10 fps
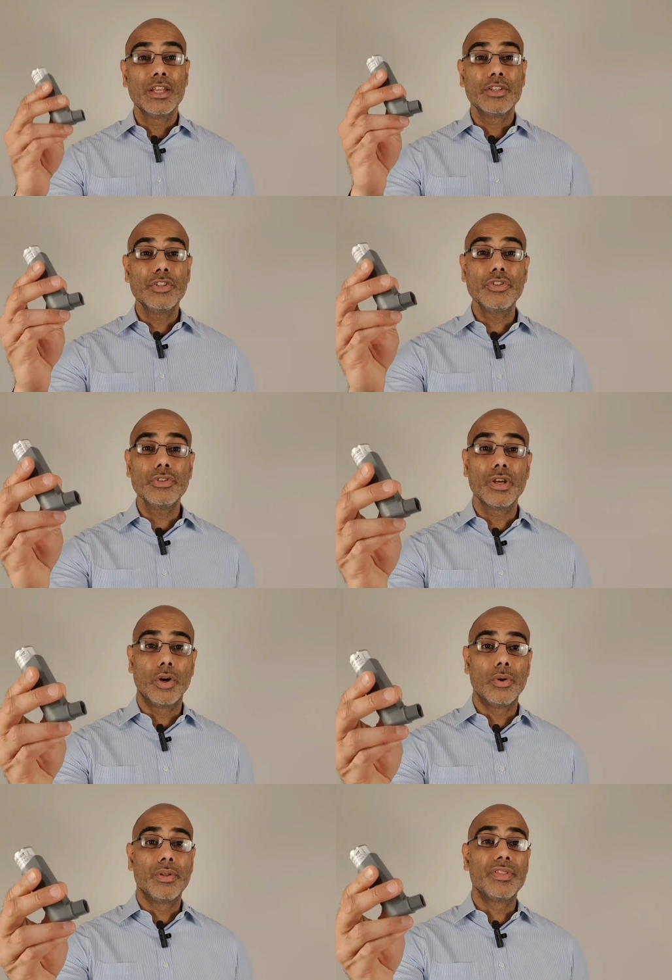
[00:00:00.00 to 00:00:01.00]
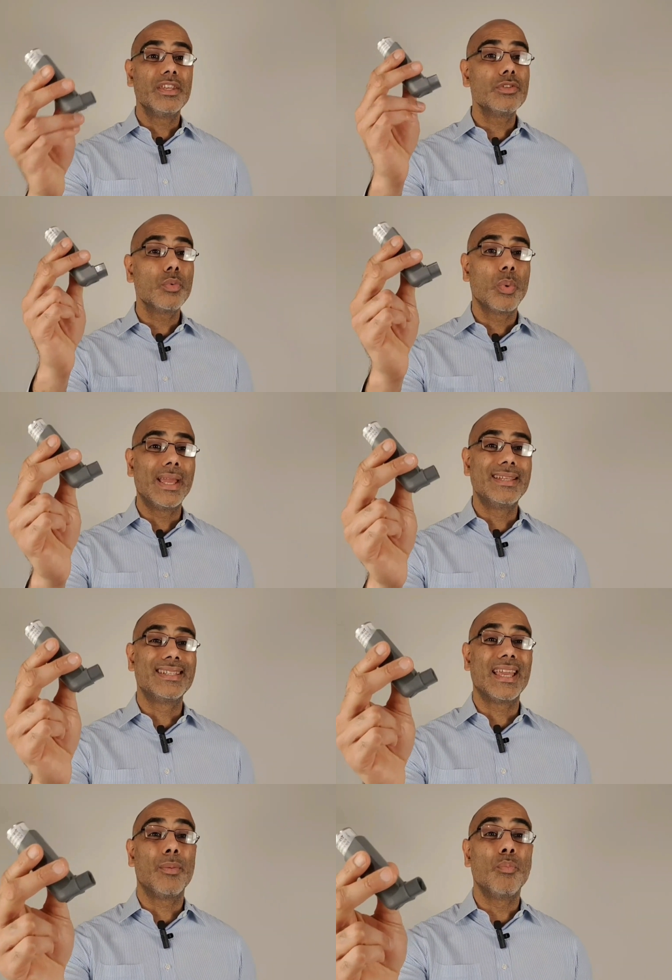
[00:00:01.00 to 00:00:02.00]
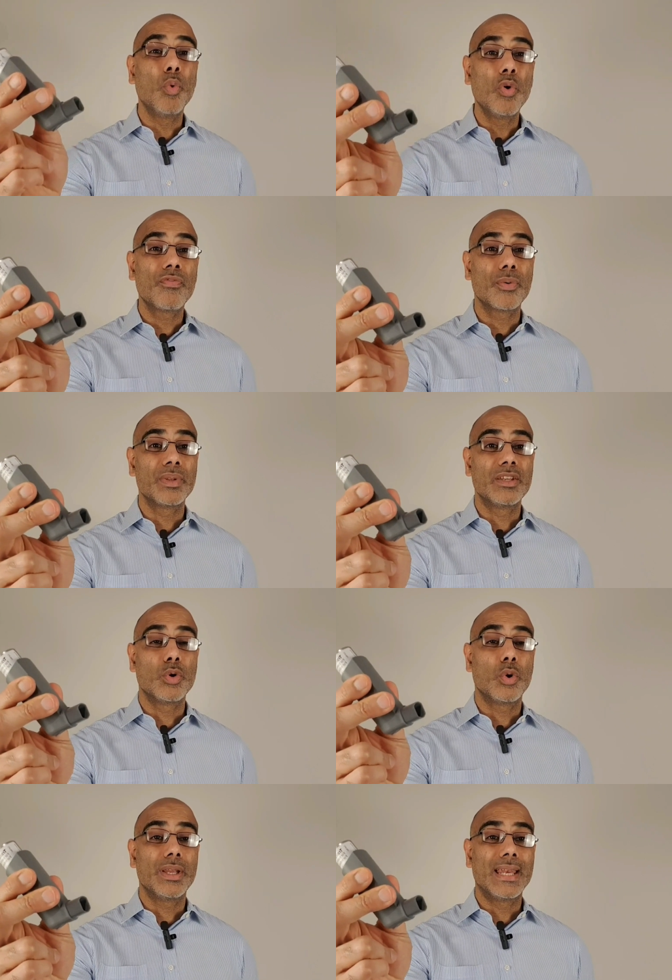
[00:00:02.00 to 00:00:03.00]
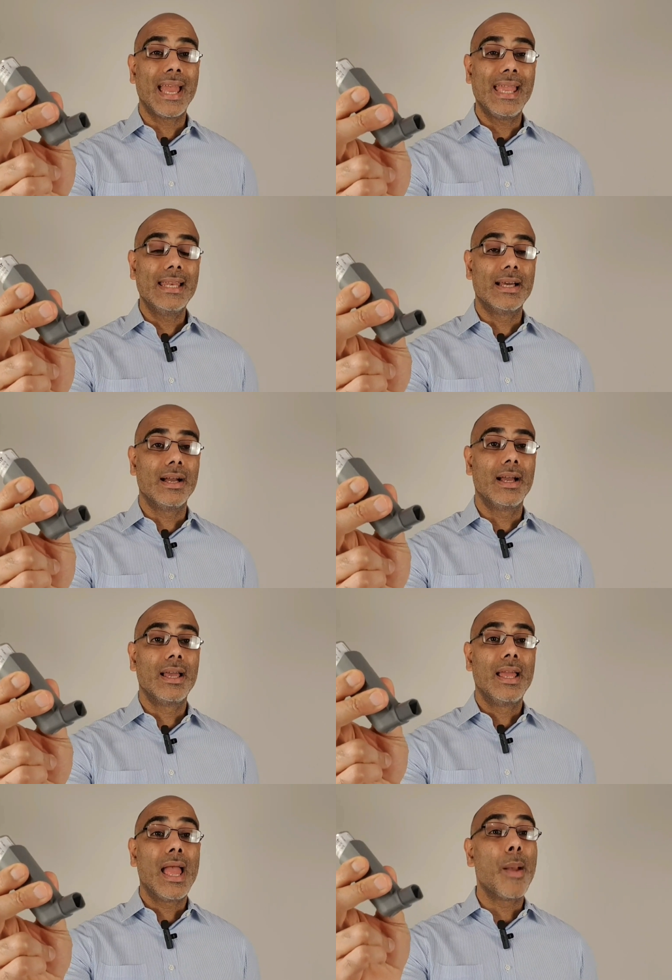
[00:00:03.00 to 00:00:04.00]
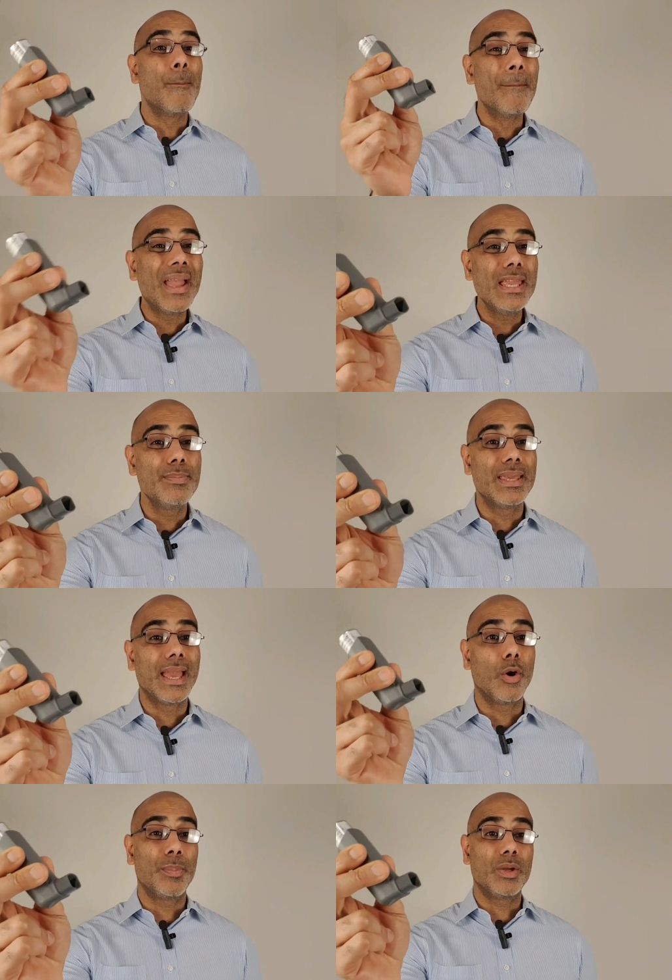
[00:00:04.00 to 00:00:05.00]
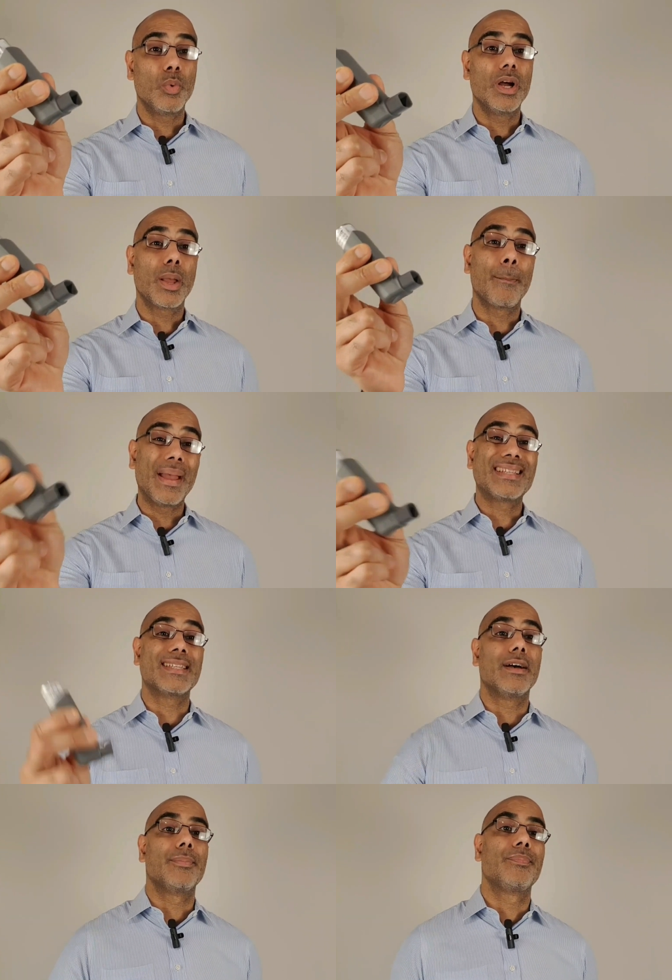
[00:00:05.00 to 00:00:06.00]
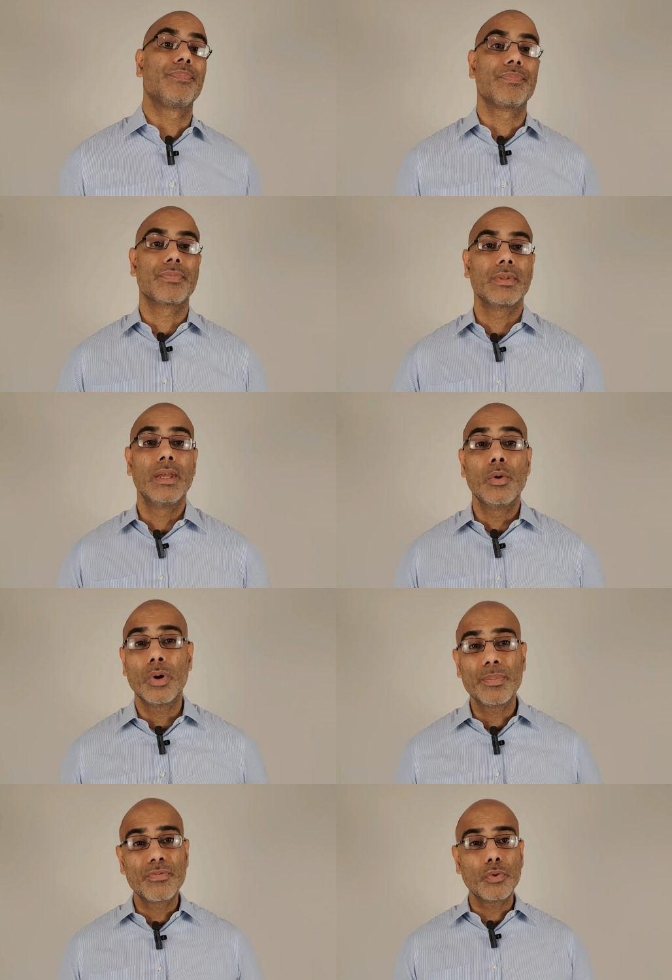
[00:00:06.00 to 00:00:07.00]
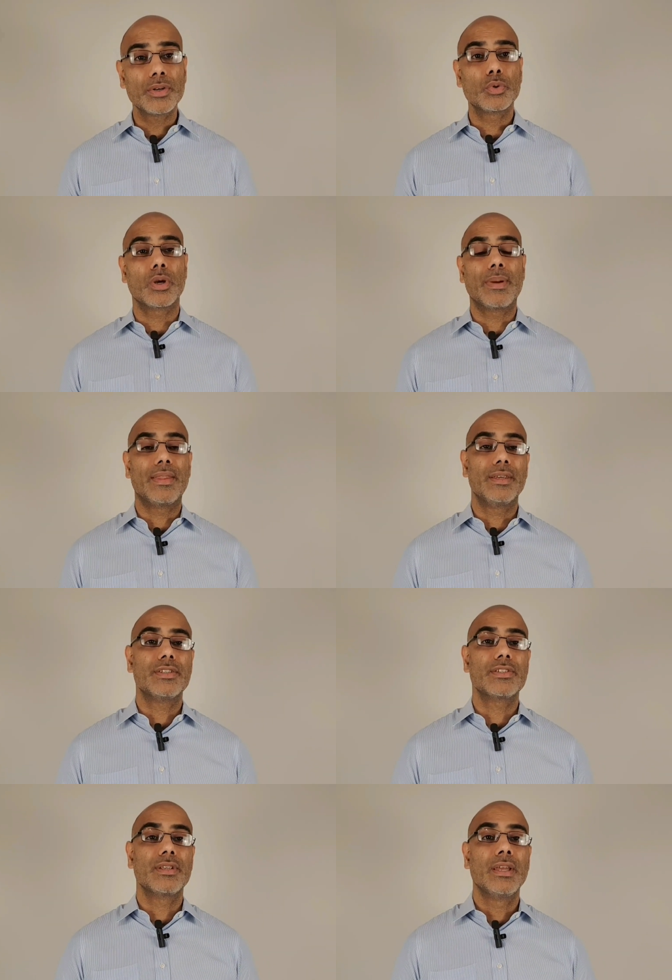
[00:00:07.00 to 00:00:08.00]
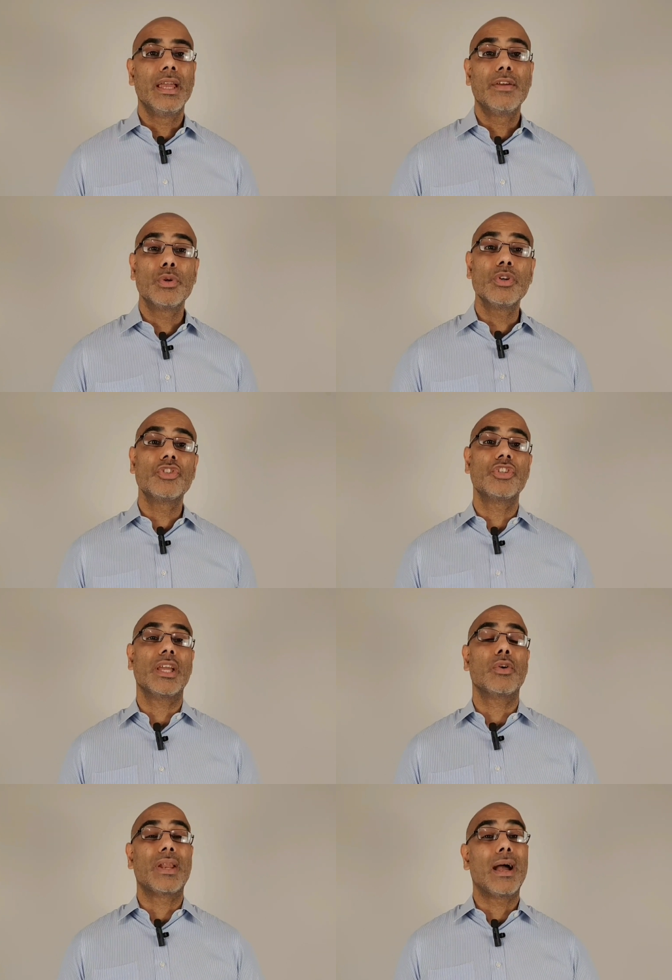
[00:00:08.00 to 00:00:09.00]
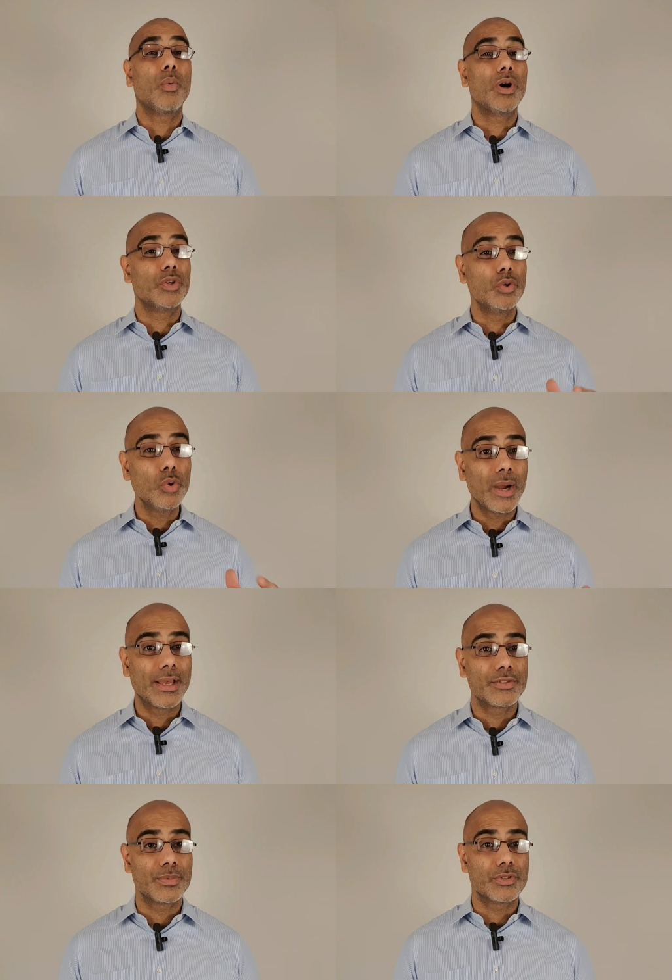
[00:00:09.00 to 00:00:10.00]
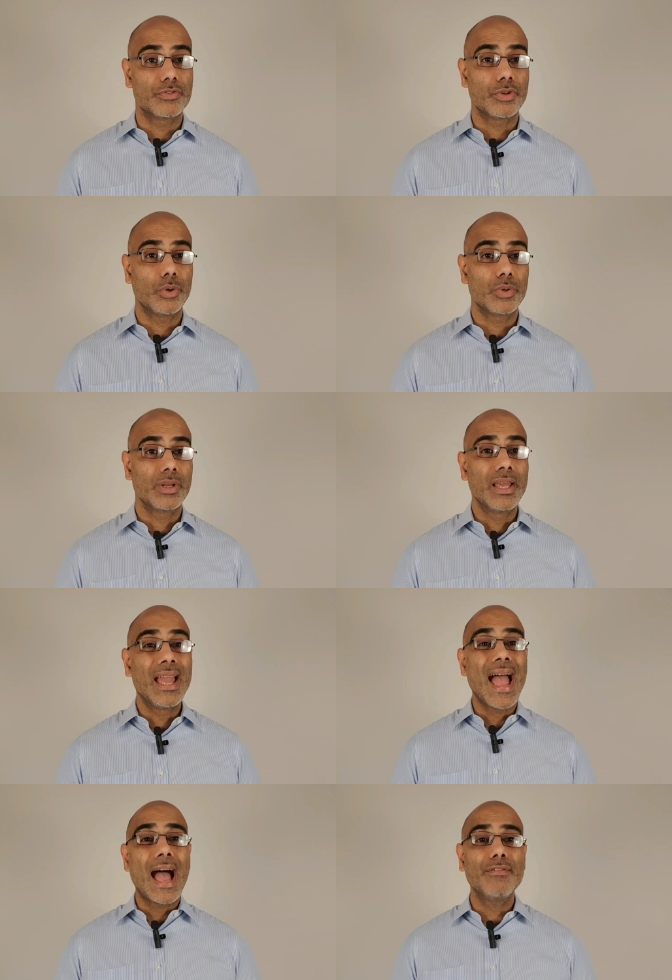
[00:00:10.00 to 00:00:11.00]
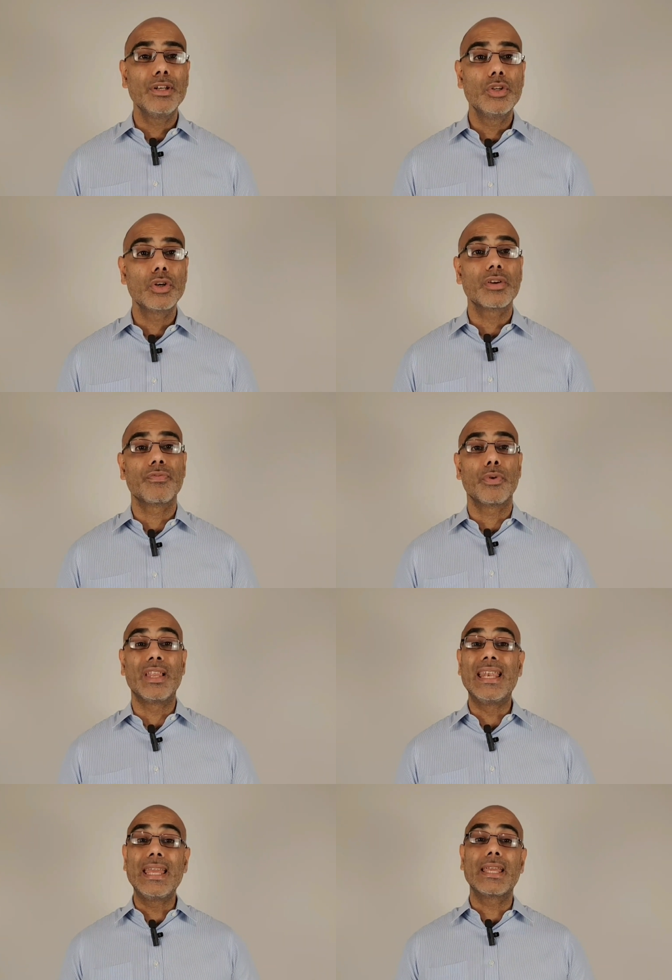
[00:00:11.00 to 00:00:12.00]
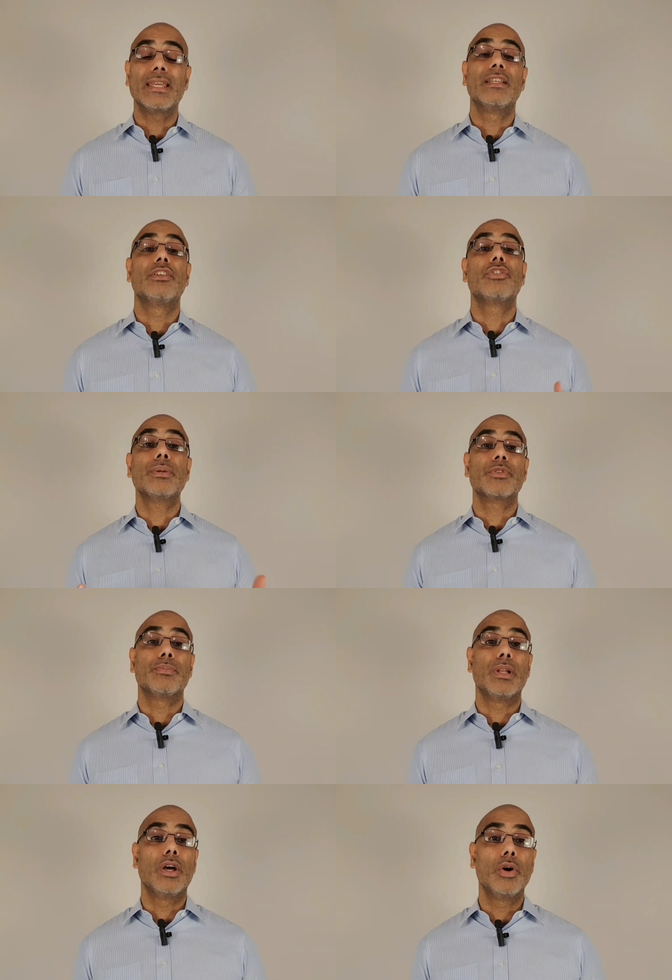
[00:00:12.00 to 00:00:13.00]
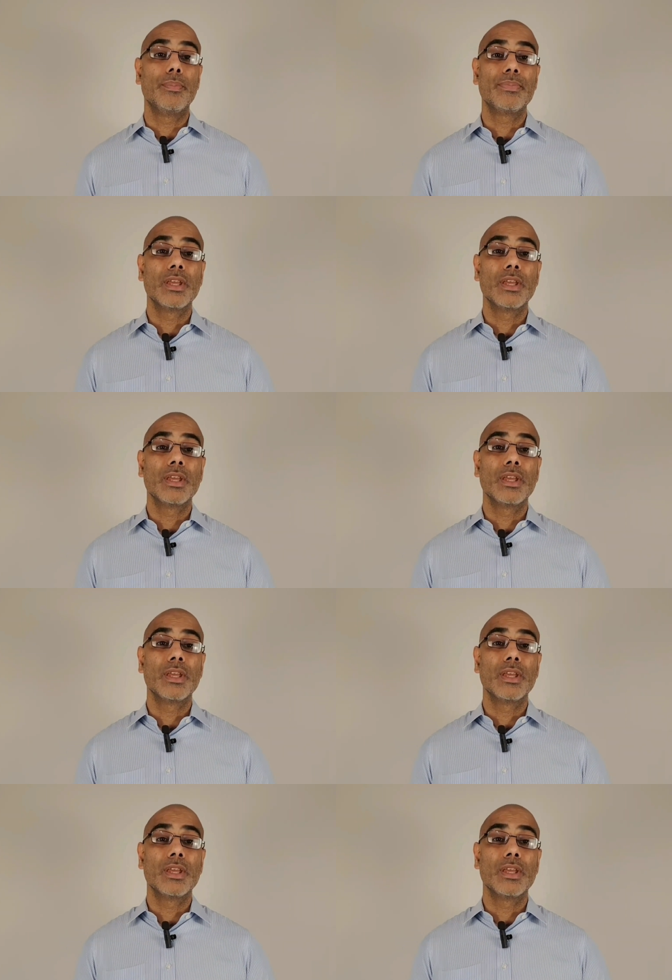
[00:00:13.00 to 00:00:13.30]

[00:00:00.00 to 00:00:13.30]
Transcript: Did you know there's a way to get more from your inhaler and maybe help it work better? Well, before I talk about this, if you want to check on how well your asthma is controlled, have a look for the link in the description below.